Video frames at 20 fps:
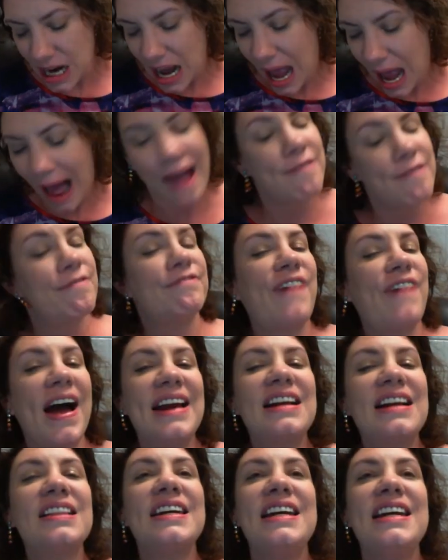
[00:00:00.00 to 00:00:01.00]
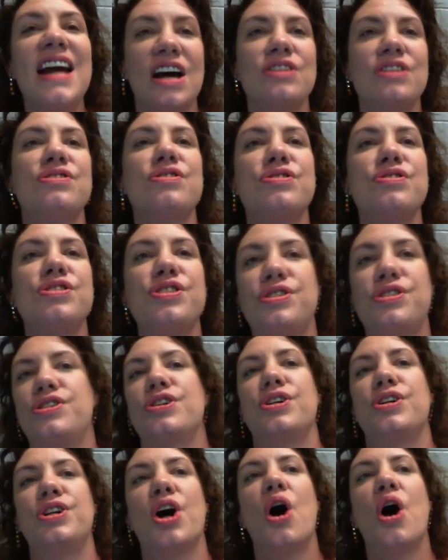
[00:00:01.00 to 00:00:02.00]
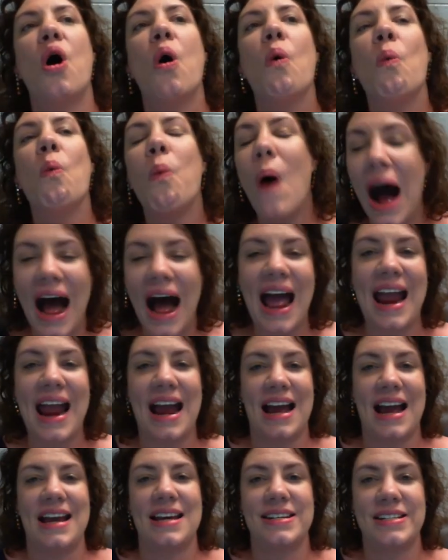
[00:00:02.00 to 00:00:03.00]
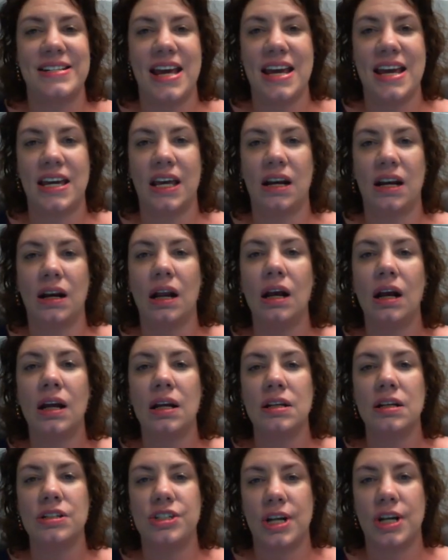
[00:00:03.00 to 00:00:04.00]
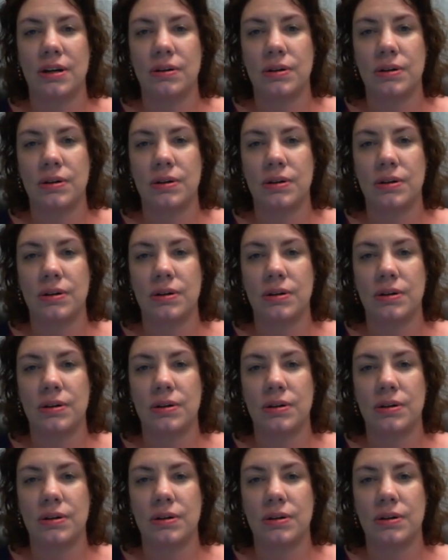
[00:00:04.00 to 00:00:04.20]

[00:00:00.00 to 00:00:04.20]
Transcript: I finally understood why I had taken general